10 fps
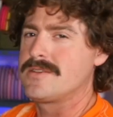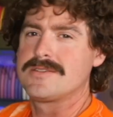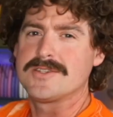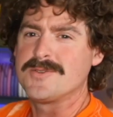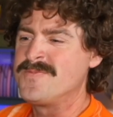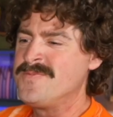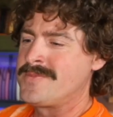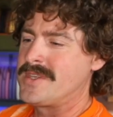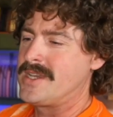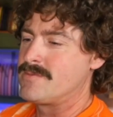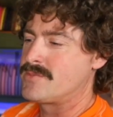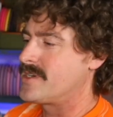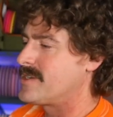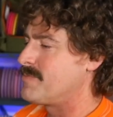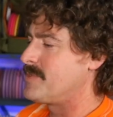So I'm
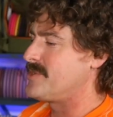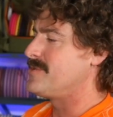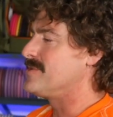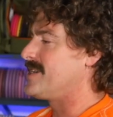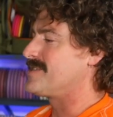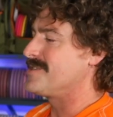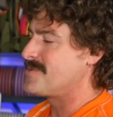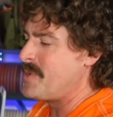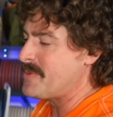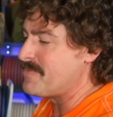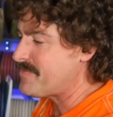psyched on my new glasses. But